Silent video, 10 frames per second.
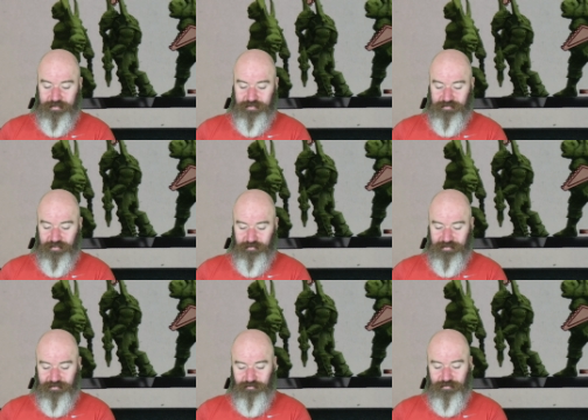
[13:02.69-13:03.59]
the
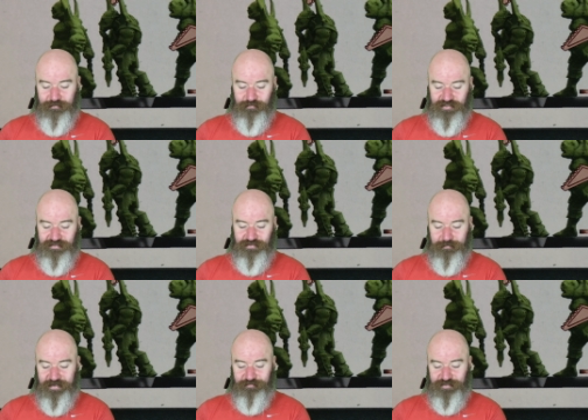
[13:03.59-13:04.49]
target unit receives the
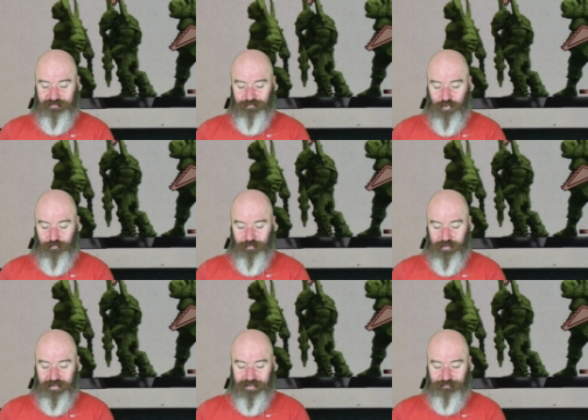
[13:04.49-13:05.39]
benefit of
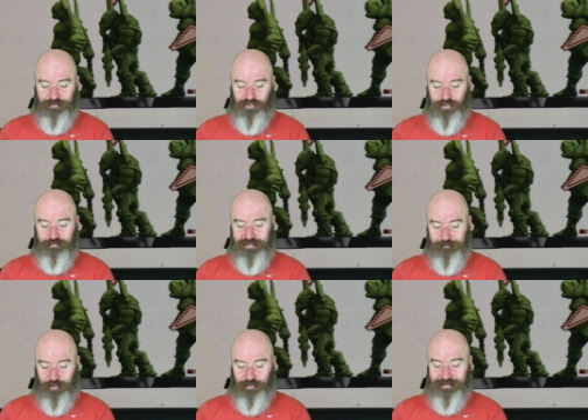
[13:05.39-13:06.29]
cover if the
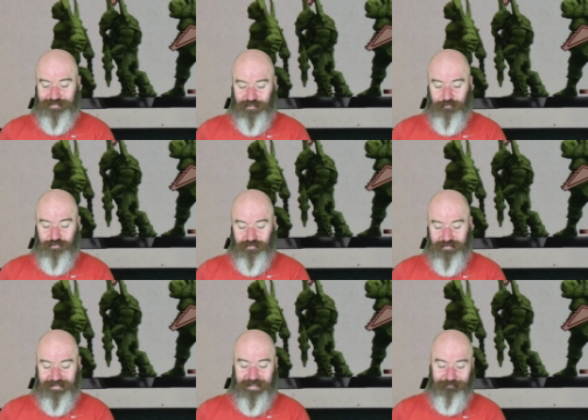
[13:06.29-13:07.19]
shooting model is closer
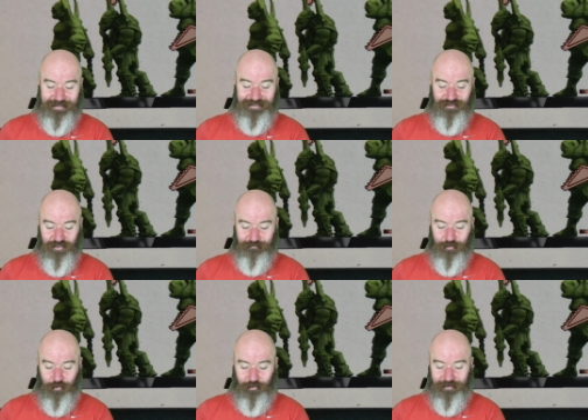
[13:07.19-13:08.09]
to the Galvanic
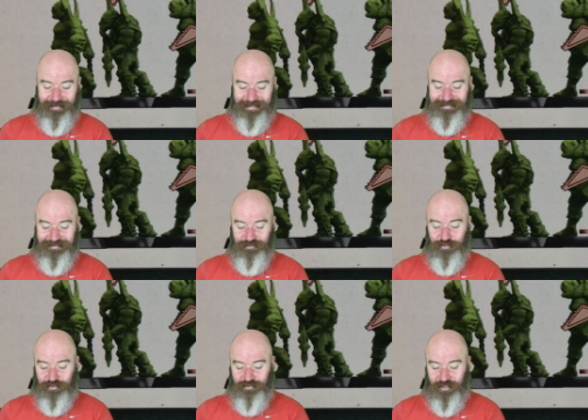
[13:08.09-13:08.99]
Servo Hauler than it is
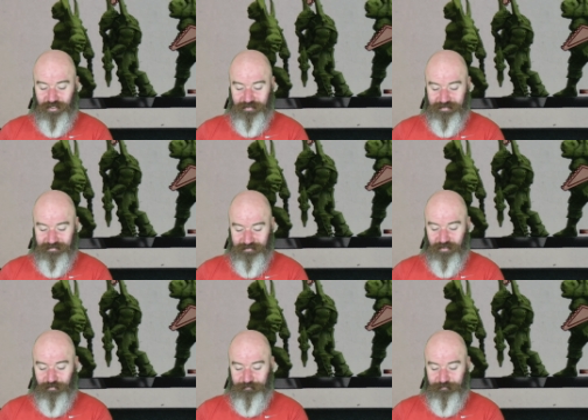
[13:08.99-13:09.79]
to the target